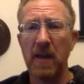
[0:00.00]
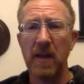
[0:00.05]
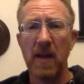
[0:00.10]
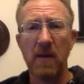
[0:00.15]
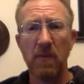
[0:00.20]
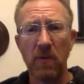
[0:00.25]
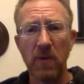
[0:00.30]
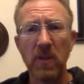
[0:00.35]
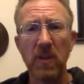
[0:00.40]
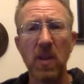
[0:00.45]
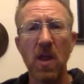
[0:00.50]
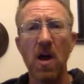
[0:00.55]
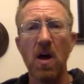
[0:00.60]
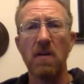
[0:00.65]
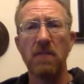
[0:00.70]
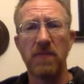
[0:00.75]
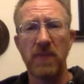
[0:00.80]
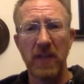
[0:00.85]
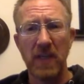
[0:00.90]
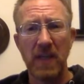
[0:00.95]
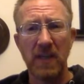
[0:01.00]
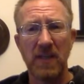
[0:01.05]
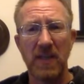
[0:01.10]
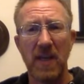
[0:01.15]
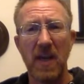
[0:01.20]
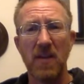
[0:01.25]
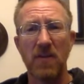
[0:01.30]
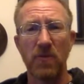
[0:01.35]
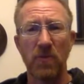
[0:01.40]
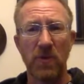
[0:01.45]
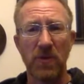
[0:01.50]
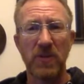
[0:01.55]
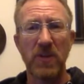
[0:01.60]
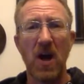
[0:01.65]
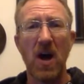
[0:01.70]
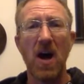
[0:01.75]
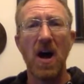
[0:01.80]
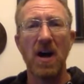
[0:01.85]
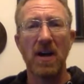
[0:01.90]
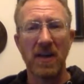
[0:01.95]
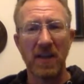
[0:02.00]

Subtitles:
And I would love to get together with Doc